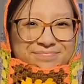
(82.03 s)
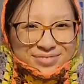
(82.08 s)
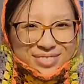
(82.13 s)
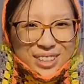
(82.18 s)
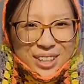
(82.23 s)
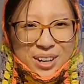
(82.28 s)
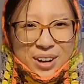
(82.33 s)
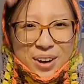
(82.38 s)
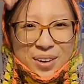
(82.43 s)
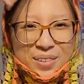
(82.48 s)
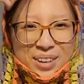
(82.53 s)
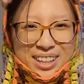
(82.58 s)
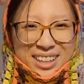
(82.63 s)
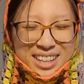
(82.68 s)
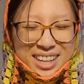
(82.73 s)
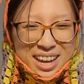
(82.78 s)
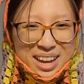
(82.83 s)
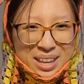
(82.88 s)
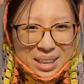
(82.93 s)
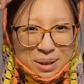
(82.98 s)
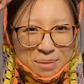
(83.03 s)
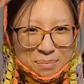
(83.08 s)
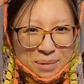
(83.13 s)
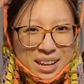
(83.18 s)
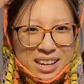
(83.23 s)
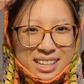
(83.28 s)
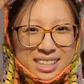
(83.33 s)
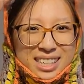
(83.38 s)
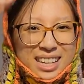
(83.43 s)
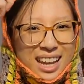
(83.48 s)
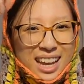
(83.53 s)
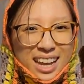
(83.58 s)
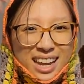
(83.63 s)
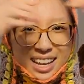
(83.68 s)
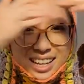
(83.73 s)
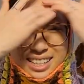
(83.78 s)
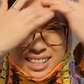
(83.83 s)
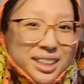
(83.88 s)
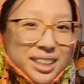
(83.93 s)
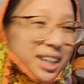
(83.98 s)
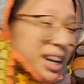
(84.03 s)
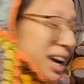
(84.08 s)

to go with the other pieces. The